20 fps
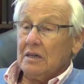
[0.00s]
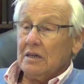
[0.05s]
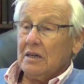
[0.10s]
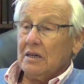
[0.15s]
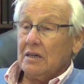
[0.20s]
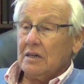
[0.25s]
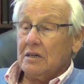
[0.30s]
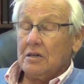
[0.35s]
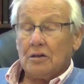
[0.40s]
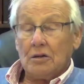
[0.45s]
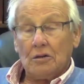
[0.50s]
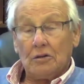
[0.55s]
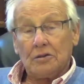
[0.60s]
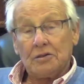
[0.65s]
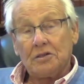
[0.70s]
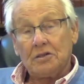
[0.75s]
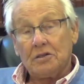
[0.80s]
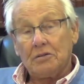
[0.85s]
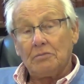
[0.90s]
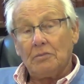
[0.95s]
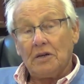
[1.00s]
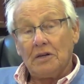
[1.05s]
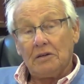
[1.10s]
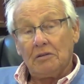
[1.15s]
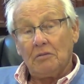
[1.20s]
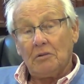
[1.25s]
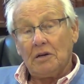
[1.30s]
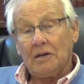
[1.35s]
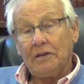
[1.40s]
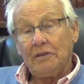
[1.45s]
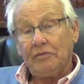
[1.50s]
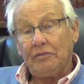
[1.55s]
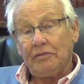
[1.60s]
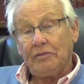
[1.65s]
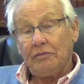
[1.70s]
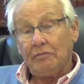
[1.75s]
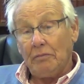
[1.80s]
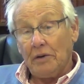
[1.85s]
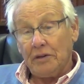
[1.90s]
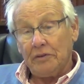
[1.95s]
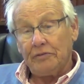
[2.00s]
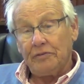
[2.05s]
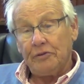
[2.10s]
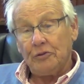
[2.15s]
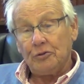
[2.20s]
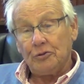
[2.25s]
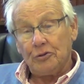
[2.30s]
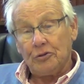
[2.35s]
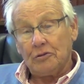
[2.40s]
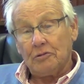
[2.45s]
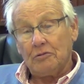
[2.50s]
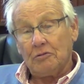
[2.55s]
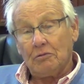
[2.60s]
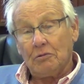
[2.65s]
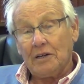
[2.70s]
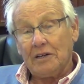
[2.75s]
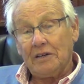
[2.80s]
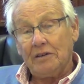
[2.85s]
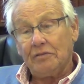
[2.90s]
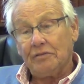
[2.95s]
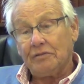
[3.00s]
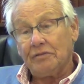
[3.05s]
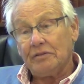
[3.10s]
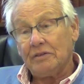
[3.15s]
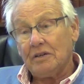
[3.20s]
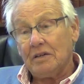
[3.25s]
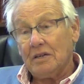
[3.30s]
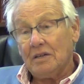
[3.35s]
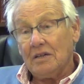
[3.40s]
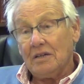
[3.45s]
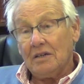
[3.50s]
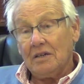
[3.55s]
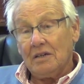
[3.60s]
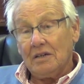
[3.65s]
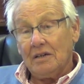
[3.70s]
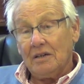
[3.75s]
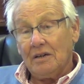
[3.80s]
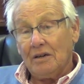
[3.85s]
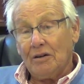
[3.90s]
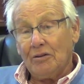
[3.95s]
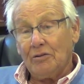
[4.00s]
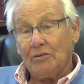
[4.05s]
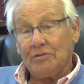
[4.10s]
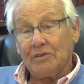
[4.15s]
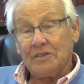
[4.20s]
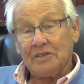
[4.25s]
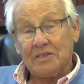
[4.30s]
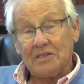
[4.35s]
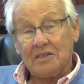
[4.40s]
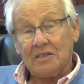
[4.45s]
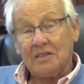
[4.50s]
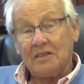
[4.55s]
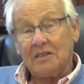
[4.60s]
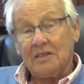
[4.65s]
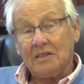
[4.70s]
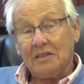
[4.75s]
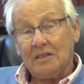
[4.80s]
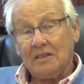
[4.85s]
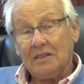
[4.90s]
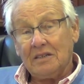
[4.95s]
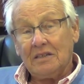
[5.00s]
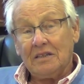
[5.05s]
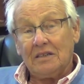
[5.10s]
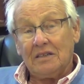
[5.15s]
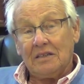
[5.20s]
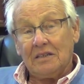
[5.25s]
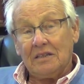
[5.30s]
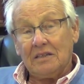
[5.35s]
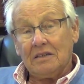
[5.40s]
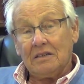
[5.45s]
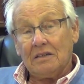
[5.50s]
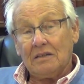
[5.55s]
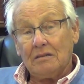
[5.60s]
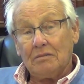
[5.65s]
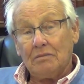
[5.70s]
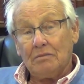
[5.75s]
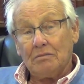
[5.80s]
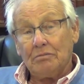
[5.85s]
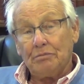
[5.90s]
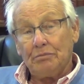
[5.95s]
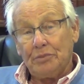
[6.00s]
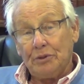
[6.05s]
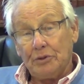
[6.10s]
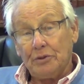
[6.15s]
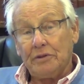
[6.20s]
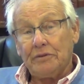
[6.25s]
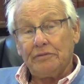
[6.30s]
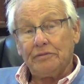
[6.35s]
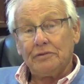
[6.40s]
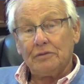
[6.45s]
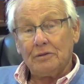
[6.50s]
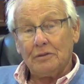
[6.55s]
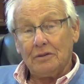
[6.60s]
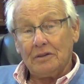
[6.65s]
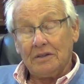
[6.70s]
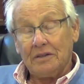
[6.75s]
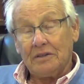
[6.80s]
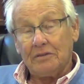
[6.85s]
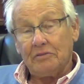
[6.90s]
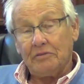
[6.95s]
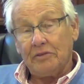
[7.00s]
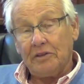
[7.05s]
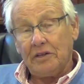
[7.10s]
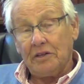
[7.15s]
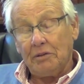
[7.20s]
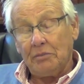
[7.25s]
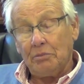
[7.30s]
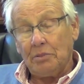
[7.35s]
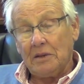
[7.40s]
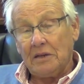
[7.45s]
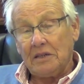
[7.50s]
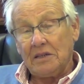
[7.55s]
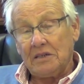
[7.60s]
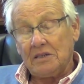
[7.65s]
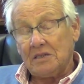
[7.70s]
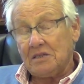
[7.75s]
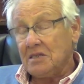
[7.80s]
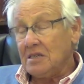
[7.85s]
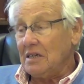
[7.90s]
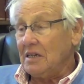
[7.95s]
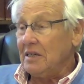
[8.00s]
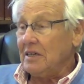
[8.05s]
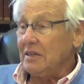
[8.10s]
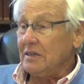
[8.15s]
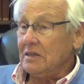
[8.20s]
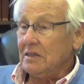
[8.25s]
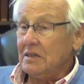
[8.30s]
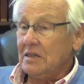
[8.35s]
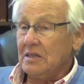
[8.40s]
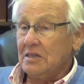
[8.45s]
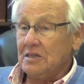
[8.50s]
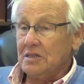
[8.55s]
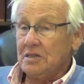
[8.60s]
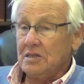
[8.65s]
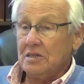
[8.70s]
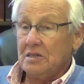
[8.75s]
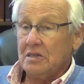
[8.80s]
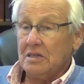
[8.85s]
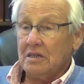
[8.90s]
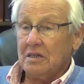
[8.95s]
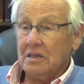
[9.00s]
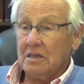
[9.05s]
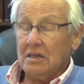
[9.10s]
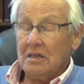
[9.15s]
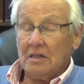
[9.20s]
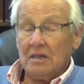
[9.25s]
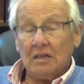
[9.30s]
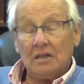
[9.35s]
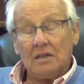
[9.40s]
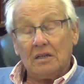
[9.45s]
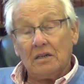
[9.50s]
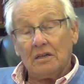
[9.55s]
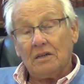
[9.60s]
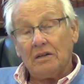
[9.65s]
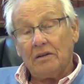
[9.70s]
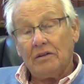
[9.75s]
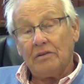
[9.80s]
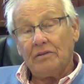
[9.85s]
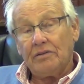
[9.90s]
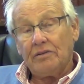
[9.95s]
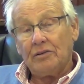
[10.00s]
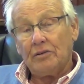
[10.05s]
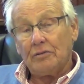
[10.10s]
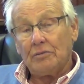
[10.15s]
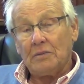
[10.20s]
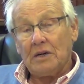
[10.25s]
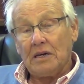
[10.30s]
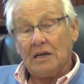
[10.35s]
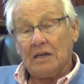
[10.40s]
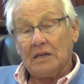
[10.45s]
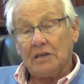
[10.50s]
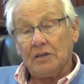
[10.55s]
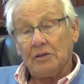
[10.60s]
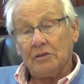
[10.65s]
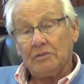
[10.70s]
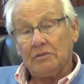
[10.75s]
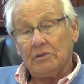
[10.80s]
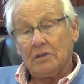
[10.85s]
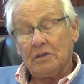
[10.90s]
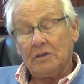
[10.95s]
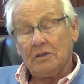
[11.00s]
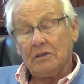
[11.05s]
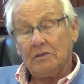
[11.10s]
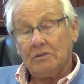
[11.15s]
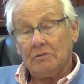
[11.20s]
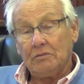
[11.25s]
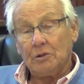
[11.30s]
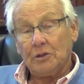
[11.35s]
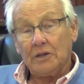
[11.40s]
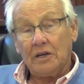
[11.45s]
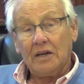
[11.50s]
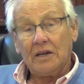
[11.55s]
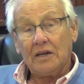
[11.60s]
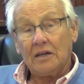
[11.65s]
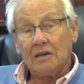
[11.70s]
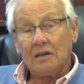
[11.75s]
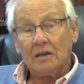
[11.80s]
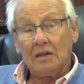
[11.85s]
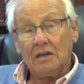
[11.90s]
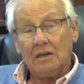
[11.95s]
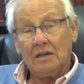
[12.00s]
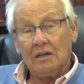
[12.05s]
across my wife, my future wife, who was a beautiful and very bright scientist from Iowa working